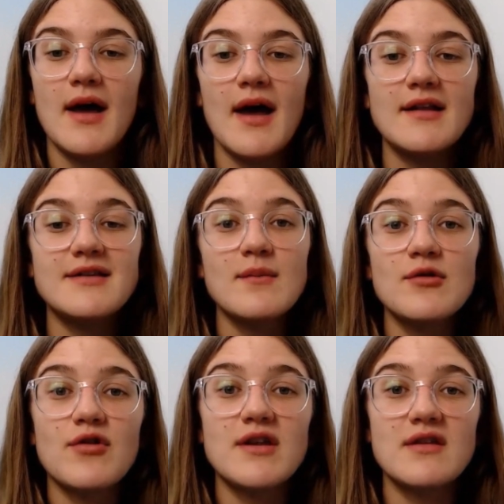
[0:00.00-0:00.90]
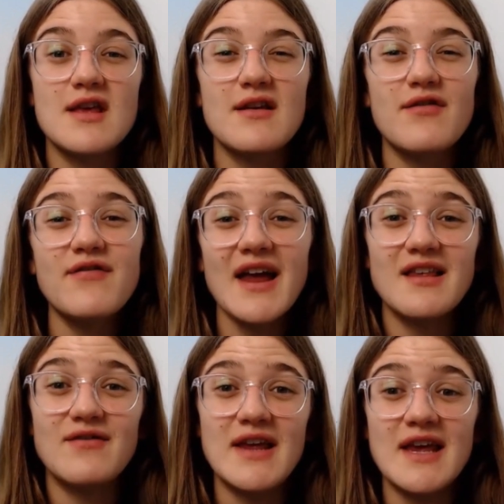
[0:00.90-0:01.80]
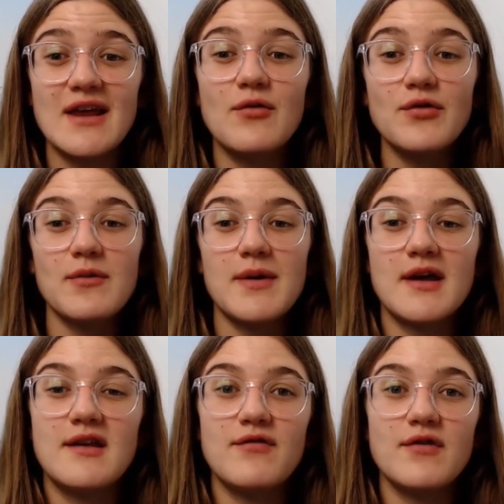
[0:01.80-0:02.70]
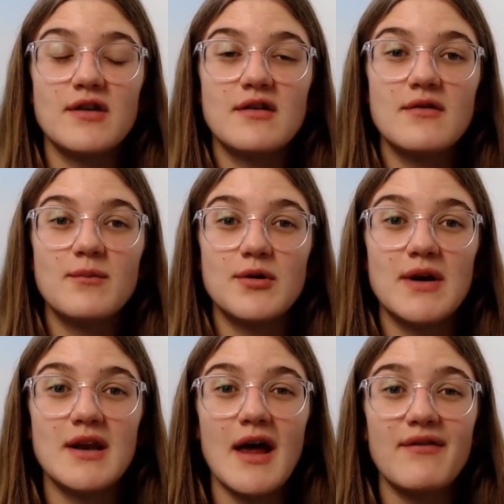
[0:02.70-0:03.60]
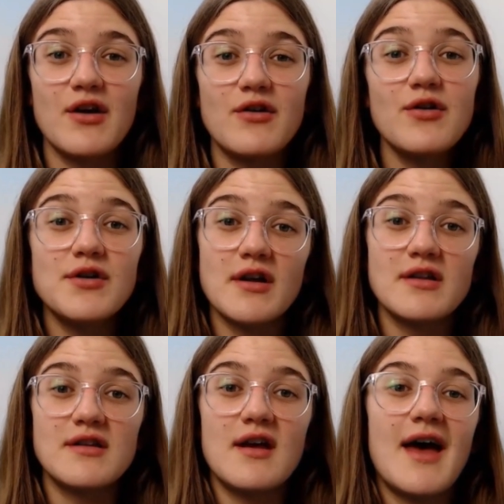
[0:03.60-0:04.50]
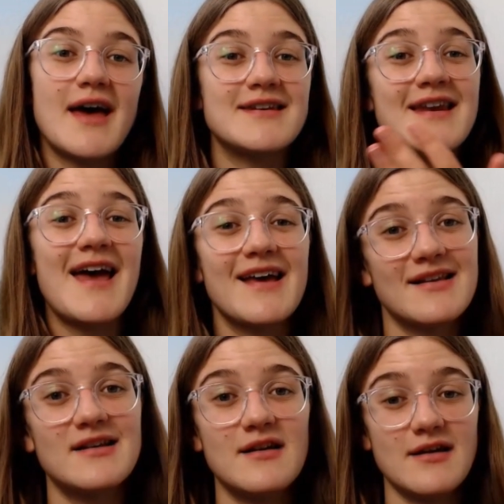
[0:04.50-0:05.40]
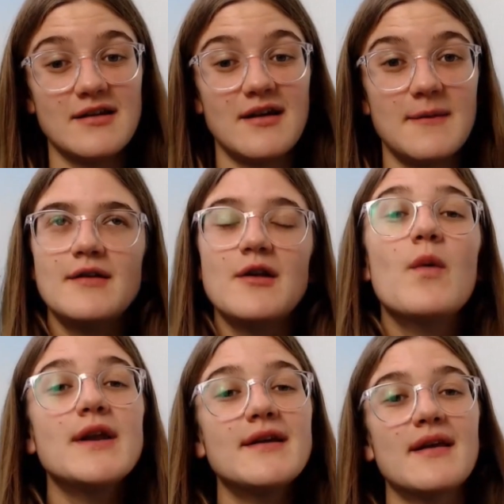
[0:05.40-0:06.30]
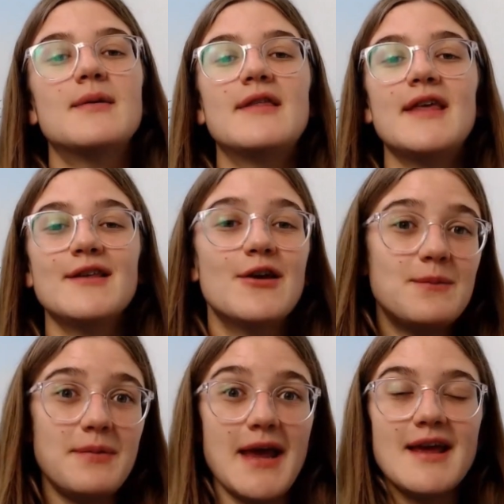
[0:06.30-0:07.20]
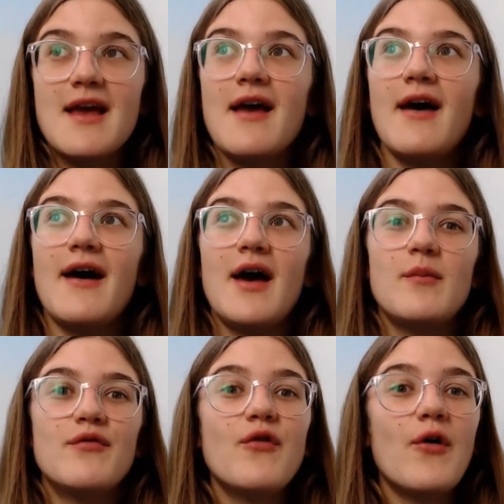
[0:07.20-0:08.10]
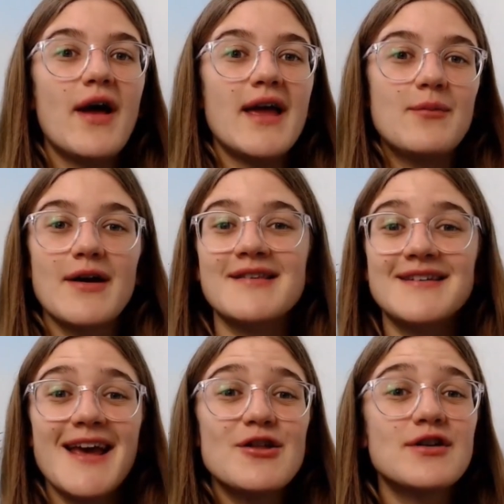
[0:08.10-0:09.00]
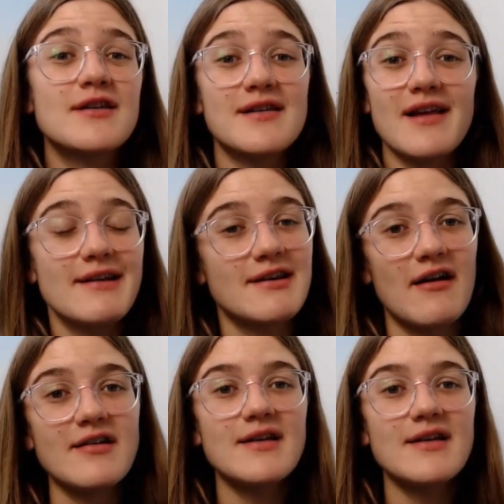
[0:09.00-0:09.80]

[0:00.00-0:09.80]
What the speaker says: Demonstrating these effectively can also make a difference between having a good answer and an excellent answer. So one example of this could be, for a presentation slide task,